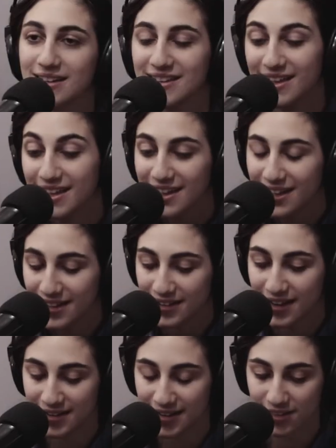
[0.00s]
Yeah, yeah, and
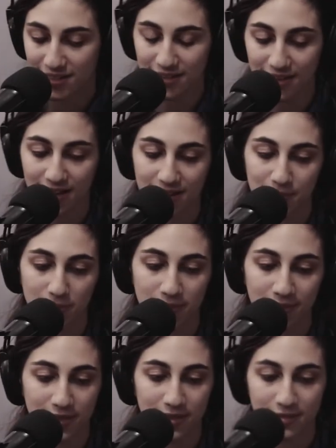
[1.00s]
and actually, um,
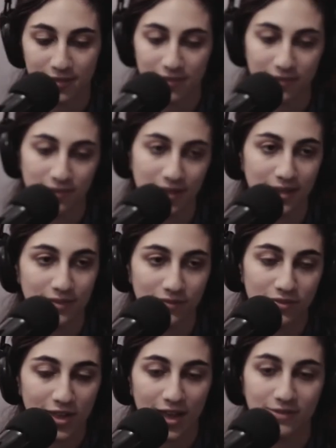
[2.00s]
this like
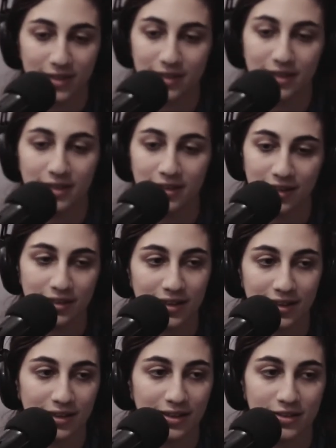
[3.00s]
Chad VanGaalen and like
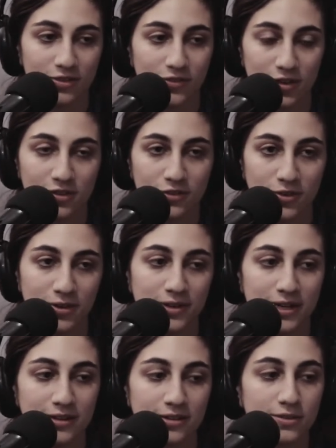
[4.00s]
his first four
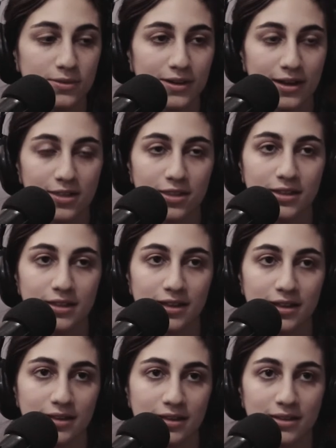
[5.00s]
records were actually like
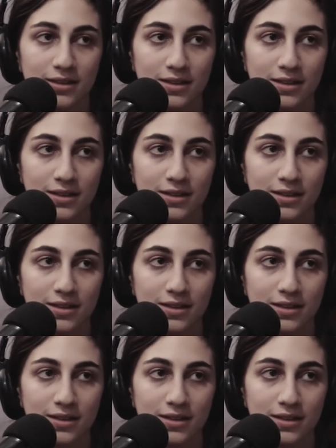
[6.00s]
a